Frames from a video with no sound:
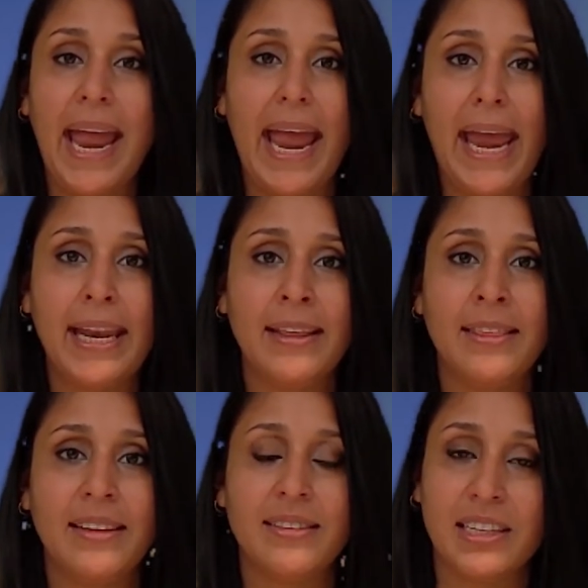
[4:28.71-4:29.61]

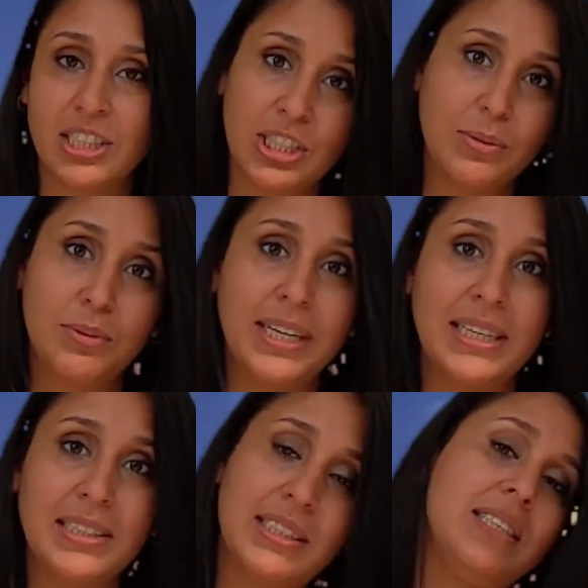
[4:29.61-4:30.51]
anything that you
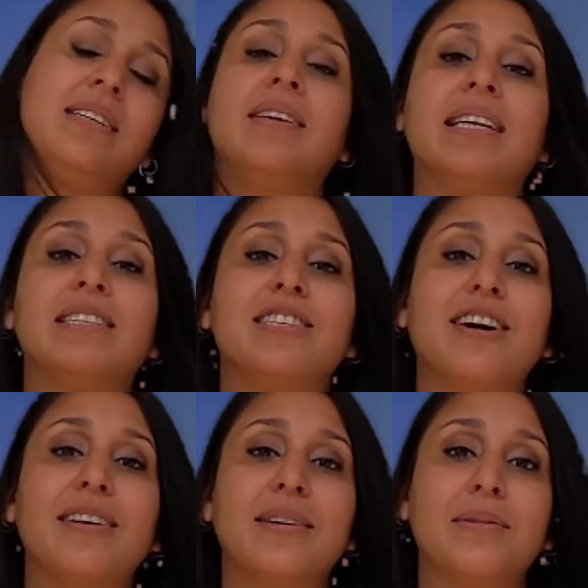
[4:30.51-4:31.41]
wish to get
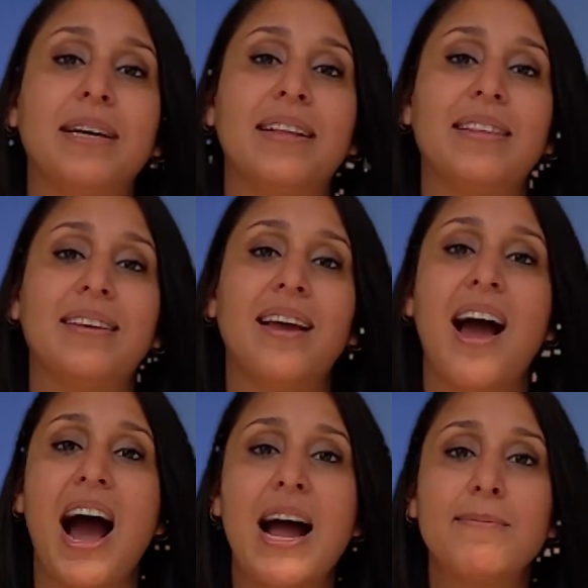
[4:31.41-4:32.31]
started with.
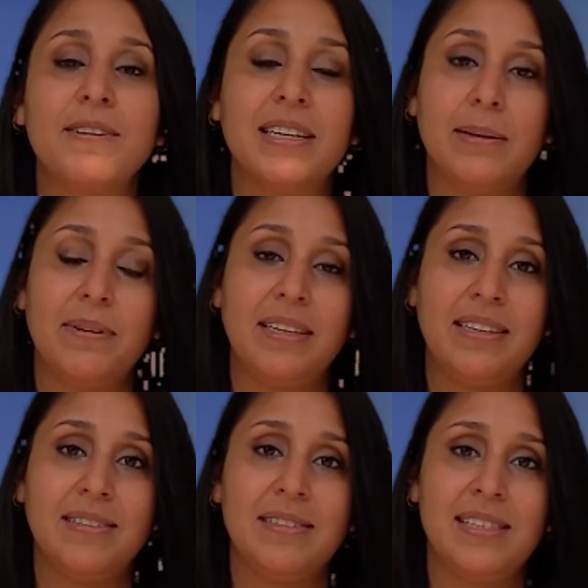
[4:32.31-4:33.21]
I'm going to
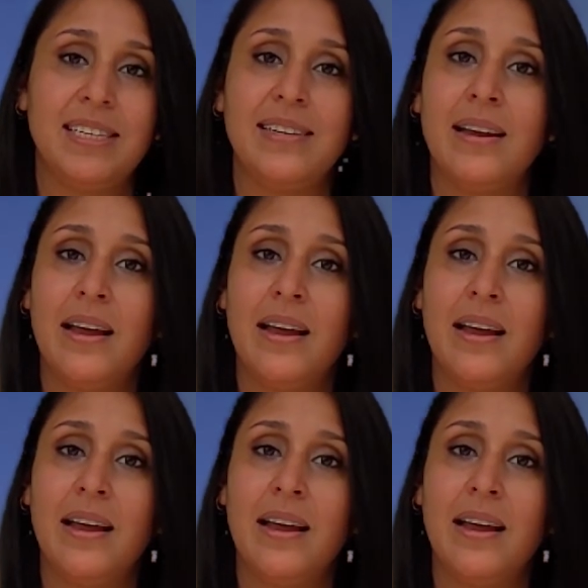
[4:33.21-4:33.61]
be using